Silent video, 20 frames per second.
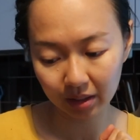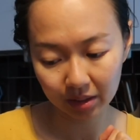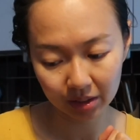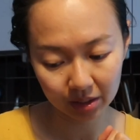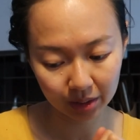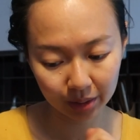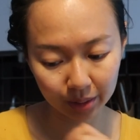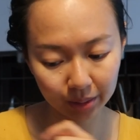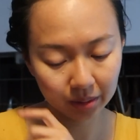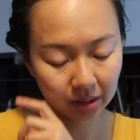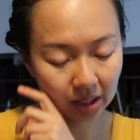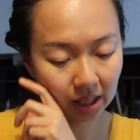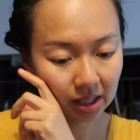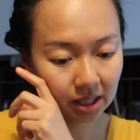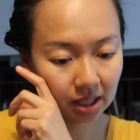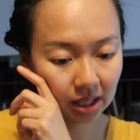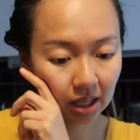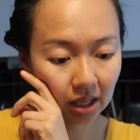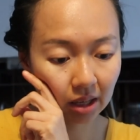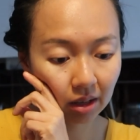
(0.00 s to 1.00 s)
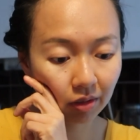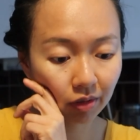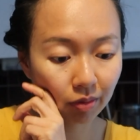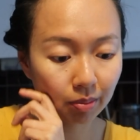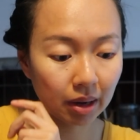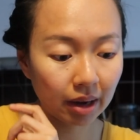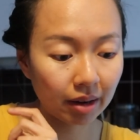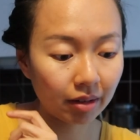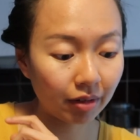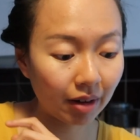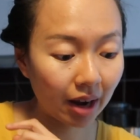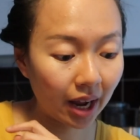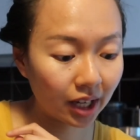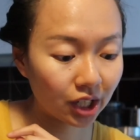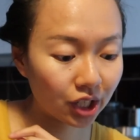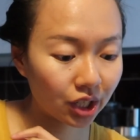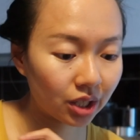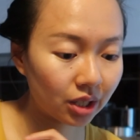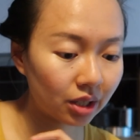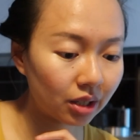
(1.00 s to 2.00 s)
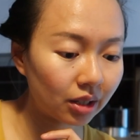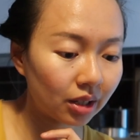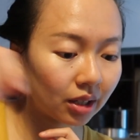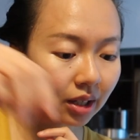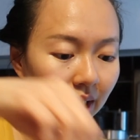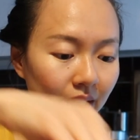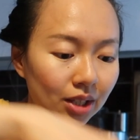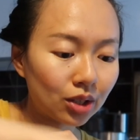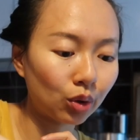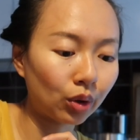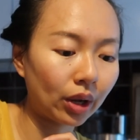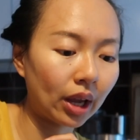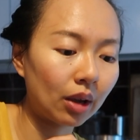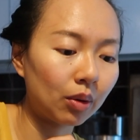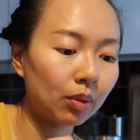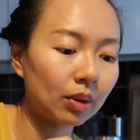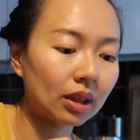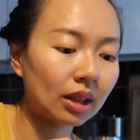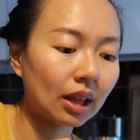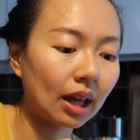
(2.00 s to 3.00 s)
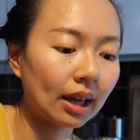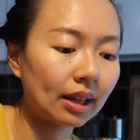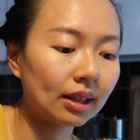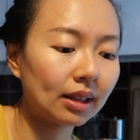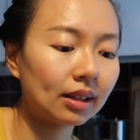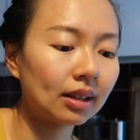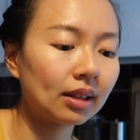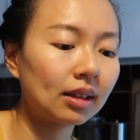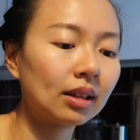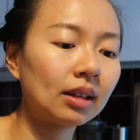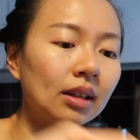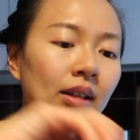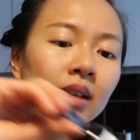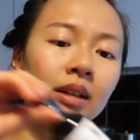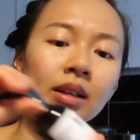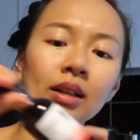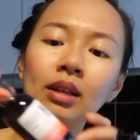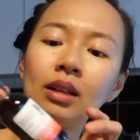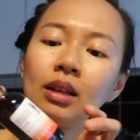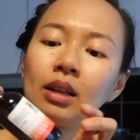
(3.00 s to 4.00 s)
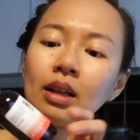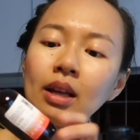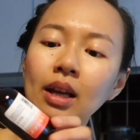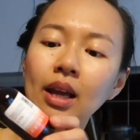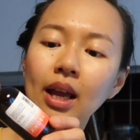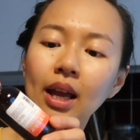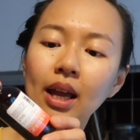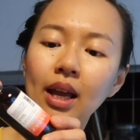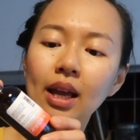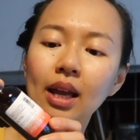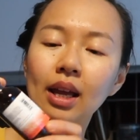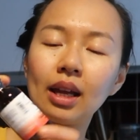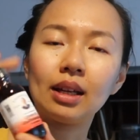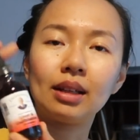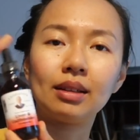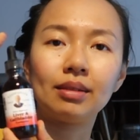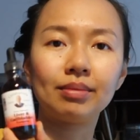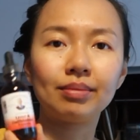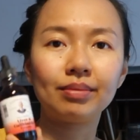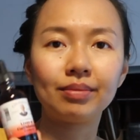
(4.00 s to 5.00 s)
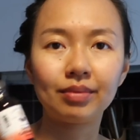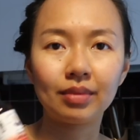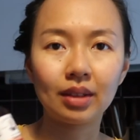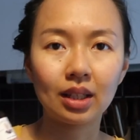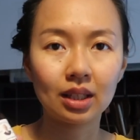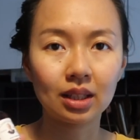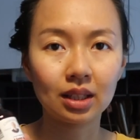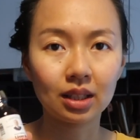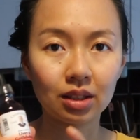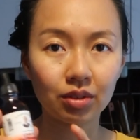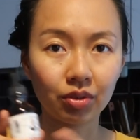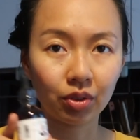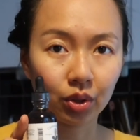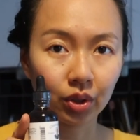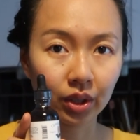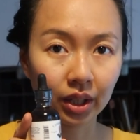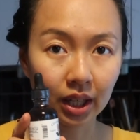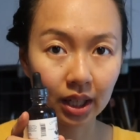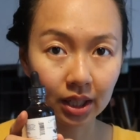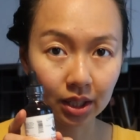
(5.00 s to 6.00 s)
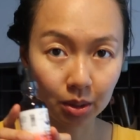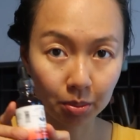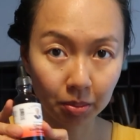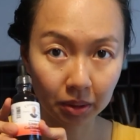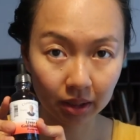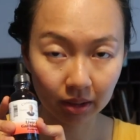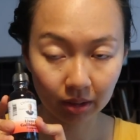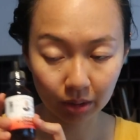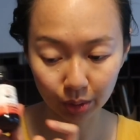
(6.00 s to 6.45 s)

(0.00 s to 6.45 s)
So let's see if my rash is okay with that. And this for the husband.